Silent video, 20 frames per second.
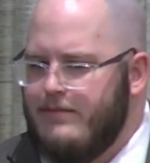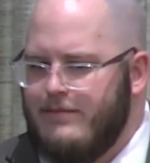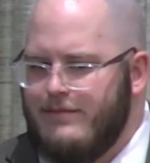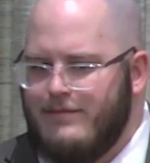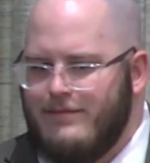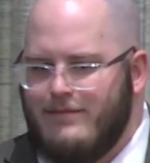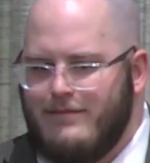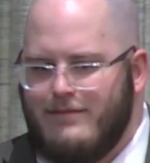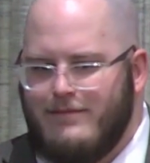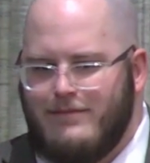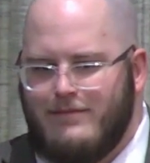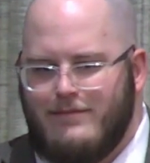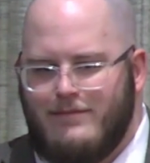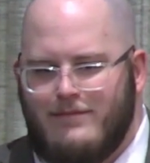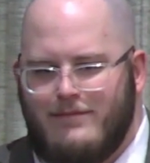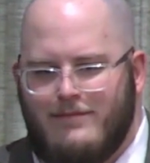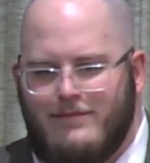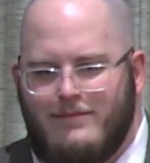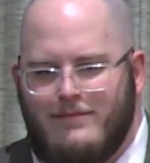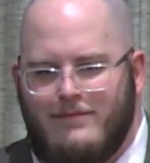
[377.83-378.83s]

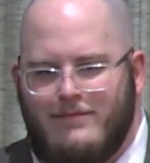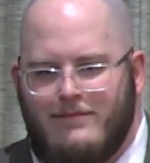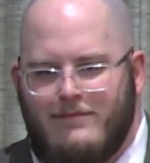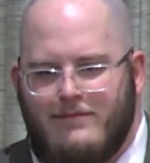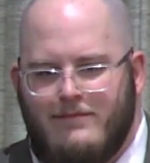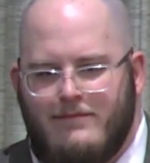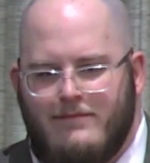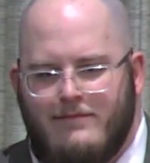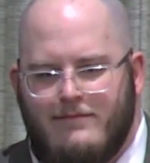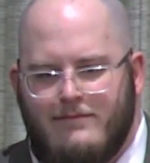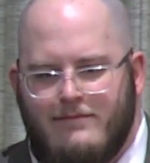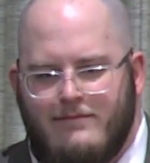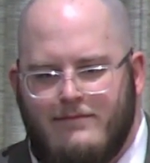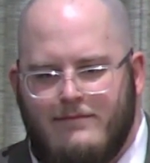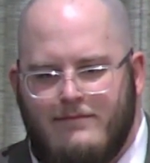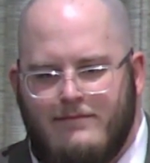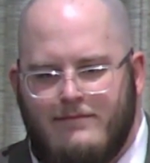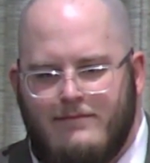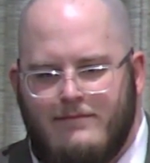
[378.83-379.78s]
Nothing is said.